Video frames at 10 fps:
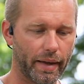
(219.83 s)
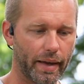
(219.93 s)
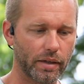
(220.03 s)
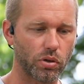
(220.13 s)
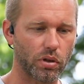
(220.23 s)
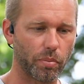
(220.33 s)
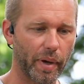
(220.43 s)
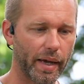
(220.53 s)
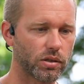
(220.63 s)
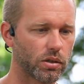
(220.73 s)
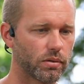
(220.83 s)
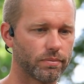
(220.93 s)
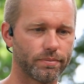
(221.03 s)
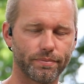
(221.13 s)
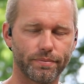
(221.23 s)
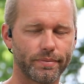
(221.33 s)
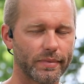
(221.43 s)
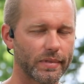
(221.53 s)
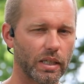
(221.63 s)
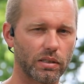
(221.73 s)
as you can imagine,
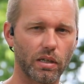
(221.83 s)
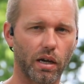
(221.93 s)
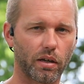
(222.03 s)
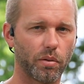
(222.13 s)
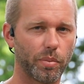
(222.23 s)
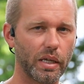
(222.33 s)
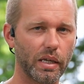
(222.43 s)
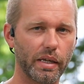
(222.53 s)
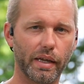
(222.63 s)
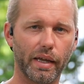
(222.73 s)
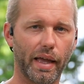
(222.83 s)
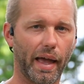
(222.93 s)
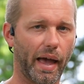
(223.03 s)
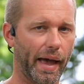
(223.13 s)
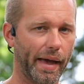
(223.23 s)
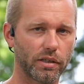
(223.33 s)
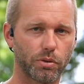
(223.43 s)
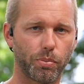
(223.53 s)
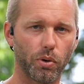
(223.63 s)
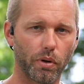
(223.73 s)
it's not going to be
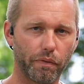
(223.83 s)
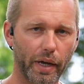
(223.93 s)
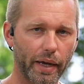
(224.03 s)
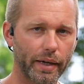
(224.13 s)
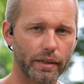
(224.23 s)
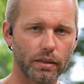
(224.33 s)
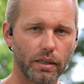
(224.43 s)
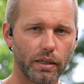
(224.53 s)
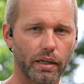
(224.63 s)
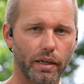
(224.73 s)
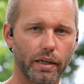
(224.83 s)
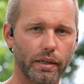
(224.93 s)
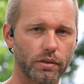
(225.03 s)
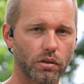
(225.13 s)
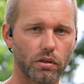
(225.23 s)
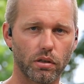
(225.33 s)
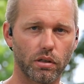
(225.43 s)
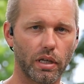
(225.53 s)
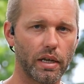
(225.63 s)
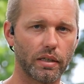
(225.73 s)
as purified as
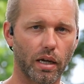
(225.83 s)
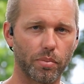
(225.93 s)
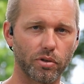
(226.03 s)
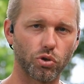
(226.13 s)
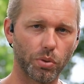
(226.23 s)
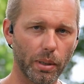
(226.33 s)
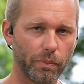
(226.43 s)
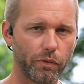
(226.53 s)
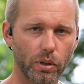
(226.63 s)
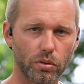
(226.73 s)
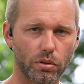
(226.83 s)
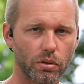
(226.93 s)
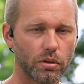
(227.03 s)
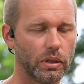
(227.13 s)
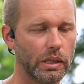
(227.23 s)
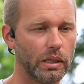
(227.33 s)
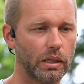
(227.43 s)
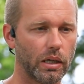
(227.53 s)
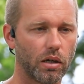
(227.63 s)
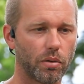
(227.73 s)
any type of drip filter
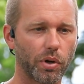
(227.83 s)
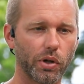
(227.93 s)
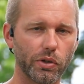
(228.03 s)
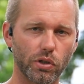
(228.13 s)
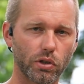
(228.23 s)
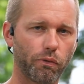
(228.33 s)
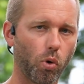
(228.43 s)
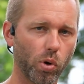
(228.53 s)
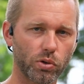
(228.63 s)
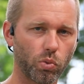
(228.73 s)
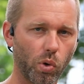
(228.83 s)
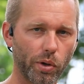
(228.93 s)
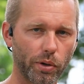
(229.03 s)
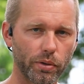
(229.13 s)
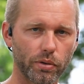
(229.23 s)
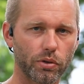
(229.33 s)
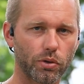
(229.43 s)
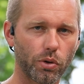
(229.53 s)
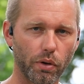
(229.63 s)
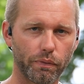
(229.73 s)
because it's forced water
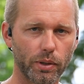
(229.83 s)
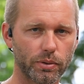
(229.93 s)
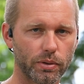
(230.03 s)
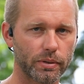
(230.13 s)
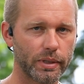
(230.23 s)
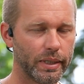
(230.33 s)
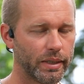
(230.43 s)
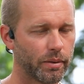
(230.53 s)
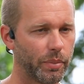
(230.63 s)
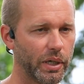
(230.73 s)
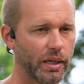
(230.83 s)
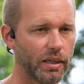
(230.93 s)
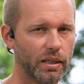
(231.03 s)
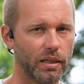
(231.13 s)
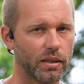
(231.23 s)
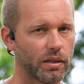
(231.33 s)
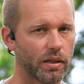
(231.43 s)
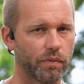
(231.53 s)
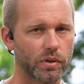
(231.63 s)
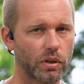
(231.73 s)
through a filter. But
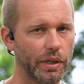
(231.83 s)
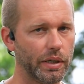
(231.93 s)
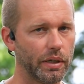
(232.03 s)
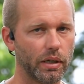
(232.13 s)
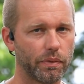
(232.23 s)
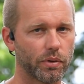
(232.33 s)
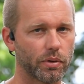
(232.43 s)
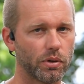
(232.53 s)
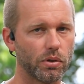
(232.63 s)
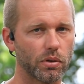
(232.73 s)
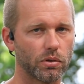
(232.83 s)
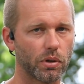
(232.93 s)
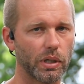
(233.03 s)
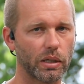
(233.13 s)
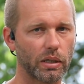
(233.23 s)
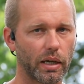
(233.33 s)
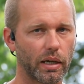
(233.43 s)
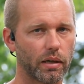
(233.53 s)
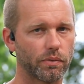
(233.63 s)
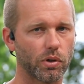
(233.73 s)
if it's clean enough for you to drink
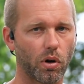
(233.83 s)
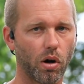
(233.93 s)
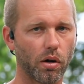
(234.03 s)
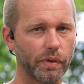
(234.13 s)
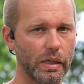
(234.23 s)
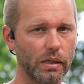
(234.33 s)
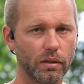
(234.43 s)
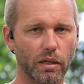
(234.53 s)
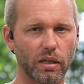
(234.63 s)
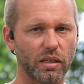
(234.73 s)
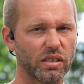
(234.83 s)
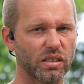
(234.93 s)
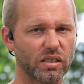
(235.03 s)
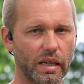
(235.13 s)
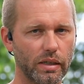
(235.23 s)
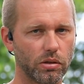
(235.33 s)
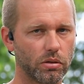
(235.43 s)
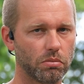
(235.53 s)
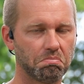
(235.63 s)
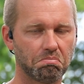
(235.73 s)
out of your RV and it doesn't taste